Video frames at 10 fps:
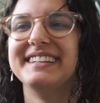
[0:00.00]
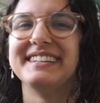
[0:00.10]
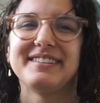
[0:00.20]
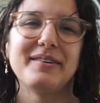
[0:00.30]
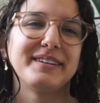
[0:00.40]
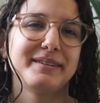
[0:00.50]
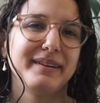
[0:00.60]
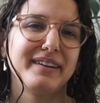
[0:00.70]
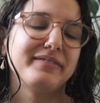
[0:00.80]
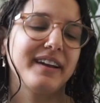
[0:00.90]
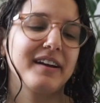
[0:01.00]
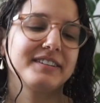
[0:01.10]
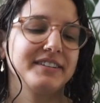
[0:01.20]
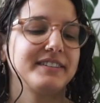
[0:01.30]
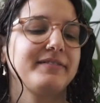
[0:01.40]
So it was a bit of an
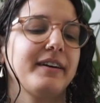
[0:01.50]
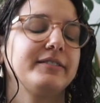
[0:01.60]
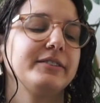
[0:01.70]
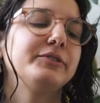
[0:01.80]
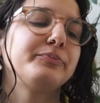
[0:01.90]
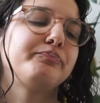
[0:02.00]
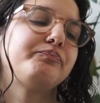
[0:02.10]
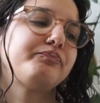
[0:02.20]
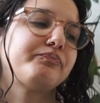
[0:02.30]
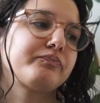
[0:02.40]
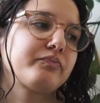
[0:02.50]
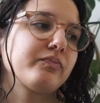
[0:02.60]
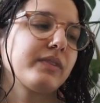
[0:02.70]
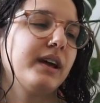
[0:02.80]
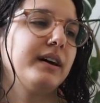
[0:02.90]
exhaustive afternoon.
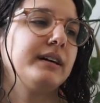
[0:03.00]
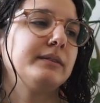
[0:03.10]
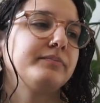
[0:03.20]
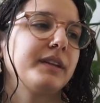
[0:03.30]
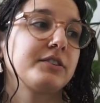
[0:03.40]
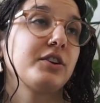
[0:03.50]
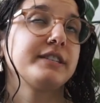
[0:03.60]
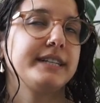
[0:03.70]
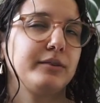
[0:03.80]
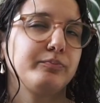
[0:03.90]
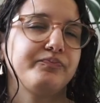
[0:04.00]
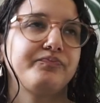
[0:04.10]
Exhausting.